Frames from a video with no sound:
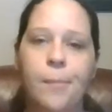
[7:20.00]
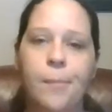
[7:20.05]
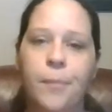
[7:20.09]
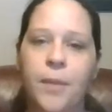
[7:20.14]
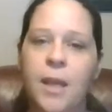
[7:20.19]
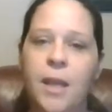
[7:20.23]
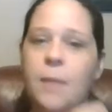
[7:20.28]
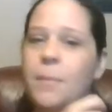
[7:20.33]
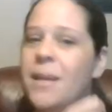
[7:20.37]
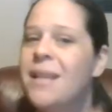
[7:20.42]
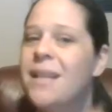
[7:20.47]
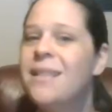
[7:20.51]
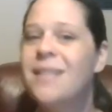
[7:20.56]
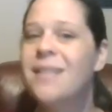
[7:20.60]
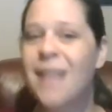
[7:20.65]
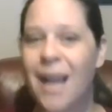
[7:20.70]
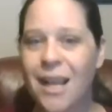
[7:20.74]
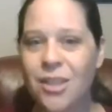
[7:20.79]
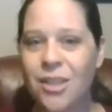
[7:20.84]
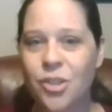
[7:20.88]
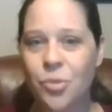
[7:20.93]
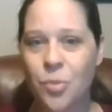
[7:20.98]
keeping in
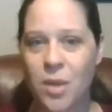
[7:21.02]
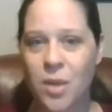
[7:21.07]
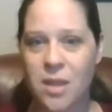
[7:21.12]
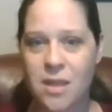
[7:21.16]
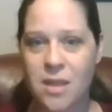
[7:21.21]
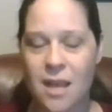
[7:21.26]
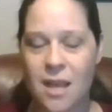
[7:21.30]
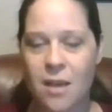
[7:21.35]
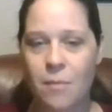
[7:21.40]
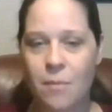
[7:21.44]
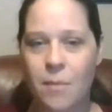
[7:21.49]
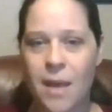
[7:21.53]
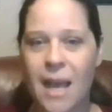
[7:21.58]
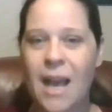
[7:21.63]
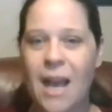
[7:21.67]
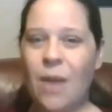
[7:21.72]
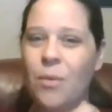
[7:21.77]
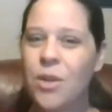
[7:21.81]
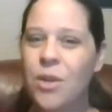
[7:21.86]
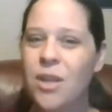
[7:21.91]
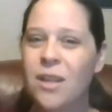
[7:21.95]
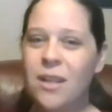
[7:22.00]
touch with them.
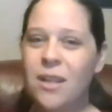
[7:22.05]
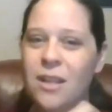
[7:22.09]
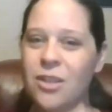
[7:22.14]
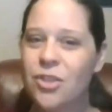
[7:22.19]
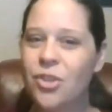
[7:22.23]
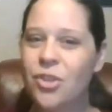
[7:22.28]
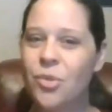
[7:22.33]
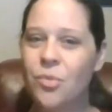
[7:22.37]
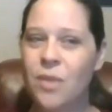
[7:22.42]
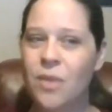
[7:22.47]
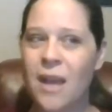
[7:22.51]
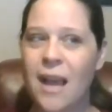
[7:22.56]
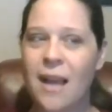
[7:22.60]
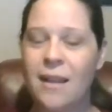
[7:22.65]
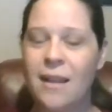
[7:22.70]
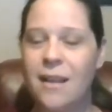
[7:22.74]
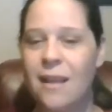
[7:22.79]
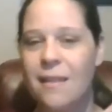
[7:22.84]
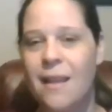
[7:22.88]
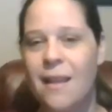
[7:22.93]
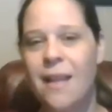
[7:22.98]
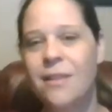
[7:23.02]
How are you going to do
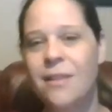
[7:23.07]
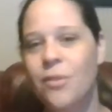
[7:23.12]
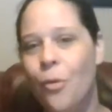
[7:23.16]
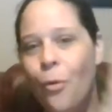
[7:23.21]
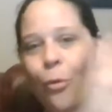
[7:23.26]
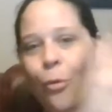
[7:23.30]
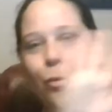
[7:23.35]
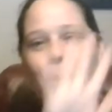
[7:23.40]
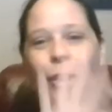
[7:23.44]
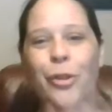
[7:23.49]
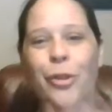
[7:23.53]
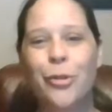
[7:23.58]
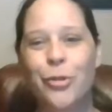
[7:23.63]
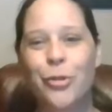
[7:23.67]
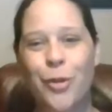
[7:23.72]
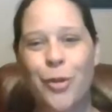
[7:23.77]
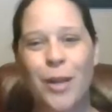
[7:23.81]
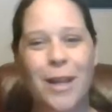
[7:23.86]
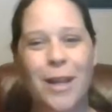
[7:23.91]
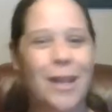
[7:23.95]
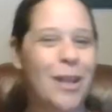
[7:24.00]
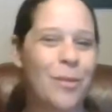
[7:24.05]
that? And that's a whole nother
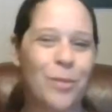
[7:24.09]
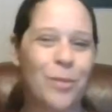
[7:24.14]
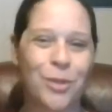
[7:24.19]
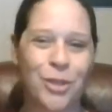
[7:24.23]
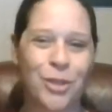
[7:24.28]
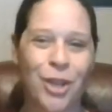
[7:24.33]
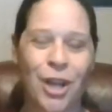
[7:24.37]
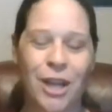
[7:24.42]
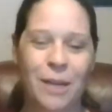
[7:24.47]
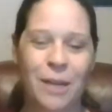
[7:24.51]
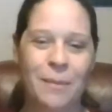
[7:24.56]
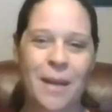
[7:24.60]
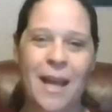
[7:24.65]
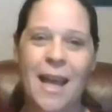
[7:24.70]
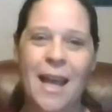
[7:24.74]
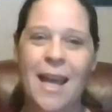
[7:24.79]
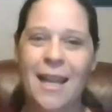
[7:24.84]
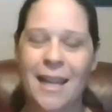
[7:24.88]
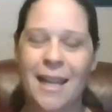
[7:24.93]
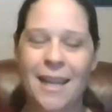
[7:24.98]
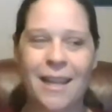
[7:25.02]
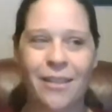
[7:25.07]
training that we'll talk about
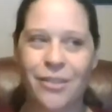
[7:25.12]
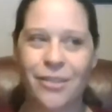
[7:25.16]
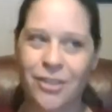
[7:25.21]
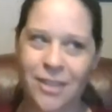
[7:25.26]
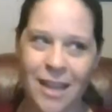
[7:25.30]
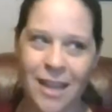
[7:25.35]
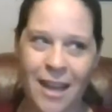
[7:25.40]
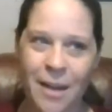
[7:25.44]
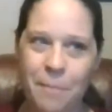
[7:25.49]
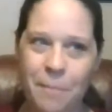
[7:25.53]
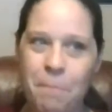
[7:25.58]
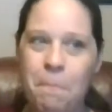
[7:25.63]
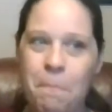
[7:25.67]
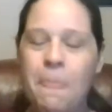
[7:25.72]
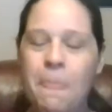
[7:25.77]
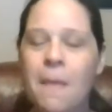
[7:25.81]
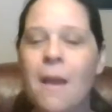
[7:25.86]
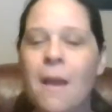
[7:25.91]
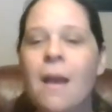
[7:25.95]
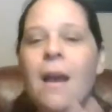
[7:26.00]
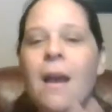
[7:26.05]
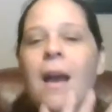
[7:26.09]
at another time.
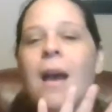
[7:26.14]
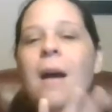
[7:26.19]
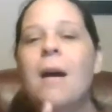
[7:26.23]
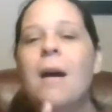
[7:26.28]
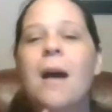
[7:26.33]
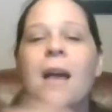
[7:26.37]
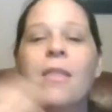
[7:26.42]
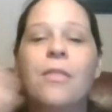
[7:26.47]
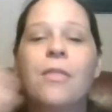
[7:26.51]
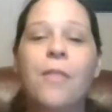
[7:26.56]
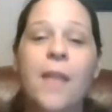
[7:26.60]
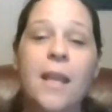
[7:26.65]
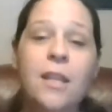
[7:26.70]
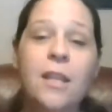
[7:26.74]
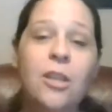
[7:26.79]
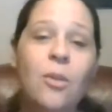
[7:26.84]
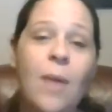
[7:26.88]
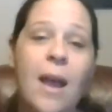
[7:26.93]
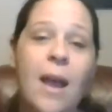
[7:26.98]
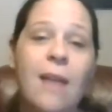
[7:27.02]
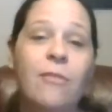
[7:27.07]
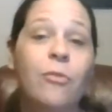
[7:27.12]
Then
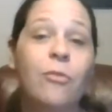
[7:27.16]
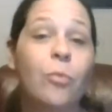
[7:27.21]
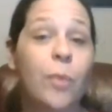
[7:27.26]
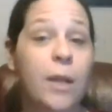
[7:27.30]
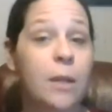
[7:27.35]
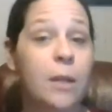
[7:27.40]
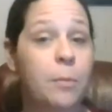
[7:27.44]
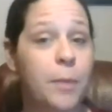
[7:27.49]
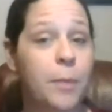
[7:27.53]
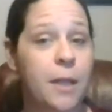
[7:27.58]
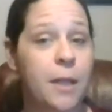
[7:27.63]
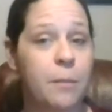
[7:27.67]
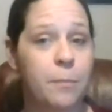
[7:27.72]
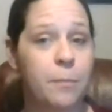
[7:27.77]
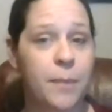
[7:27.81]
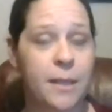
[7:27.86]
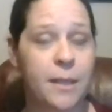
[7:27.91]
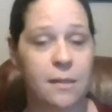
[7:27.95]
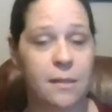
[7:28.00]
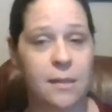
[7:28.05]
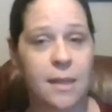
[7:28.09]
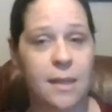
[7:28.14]
you have repeat
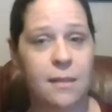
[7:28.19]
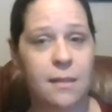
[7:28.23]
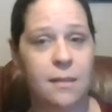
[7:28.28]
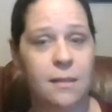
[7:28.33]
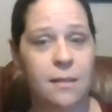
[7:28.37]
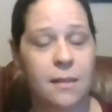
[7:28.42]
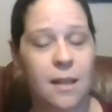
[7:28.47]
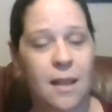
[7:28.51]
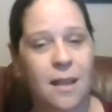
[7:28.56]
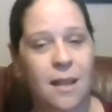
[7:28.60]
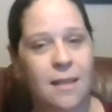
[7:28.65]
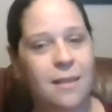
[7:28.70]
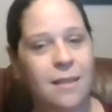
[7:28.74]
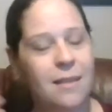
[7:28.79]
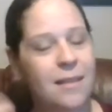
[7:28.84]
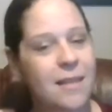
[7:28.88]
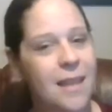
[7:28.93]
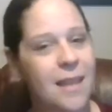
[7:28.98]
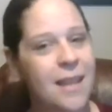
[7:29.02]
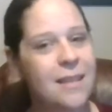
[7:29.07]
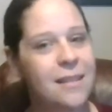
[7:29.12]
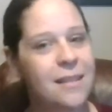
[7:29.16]
business.
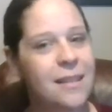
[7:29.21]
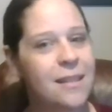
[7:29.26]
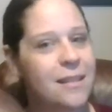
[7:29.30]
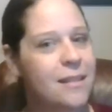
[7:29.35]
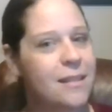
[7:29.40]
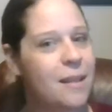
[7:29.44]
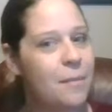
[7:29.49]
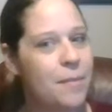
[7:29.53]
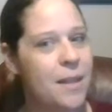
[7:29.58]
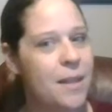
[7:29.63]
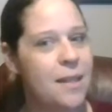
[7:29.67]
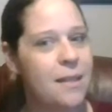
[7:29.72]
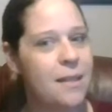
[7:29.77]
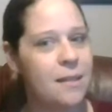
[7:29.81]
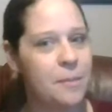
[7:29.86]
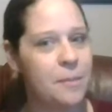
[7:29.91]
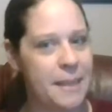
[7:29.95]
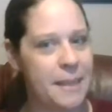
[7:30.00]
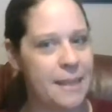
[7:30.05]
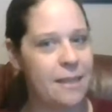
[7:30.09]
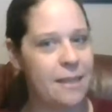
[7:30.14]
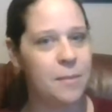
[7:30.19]
This is something to
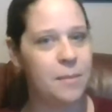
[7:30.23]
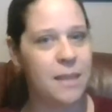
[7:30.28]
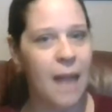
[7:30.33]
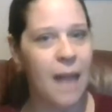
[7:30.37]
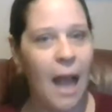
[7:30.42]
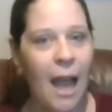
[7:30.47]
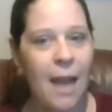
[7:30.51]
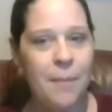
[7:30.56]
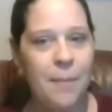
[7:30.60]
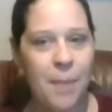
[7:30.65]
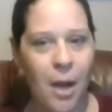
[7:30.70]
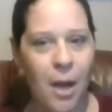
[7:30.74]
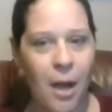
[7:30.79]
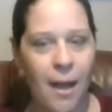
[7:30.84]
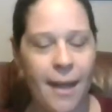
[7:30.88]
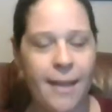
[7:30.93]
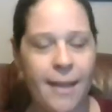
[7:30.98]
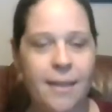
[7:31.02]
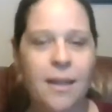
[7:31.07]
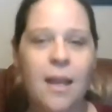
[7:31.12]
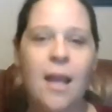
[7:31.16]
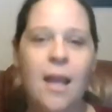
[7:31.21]
spend some time
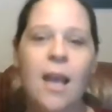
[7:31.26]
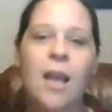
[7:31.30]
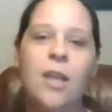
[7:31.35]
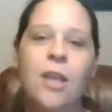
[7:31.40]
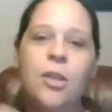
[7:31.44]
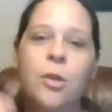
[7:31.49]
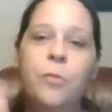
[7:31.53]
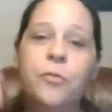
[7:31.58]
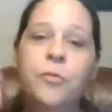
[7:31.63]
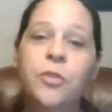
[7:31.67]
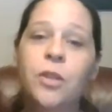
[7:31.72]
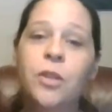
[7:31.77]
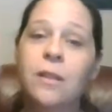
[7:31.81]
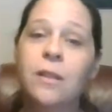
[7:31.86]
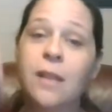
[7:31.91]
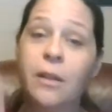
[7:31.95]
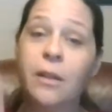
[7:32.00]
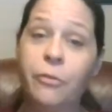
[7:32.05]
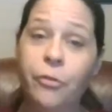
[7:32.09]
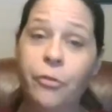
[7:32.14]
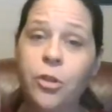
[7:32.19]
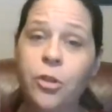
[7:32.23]
on. You've
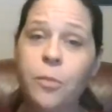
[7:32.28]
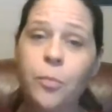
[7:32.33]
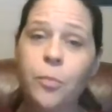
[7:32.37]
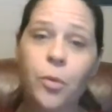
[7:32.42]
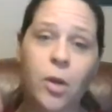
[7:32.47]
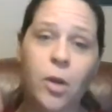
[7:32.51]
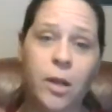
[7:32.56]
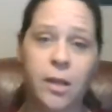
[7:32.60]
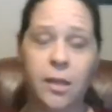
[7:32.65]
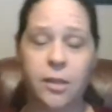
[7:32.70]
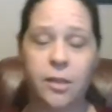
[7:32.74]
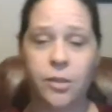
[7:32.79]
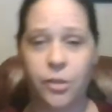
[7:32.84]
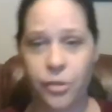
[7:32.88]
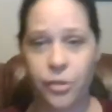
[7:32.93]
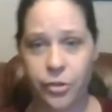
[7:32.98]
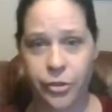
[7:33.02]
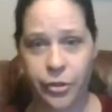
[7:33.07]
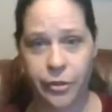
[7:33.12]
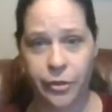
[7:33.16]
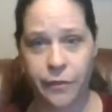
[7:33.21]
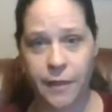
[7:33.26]
delivered a product
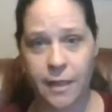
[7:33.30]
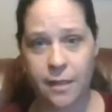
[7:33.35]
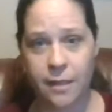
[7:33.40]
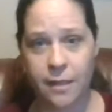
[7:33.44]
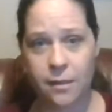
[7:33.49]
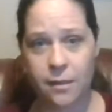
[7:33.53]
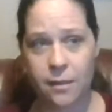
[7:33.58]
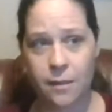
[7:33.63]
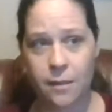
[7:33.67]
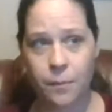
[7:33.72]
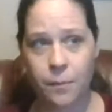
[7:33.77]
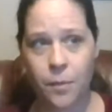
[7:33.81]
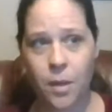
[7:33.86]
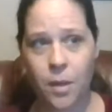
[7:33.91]
or service.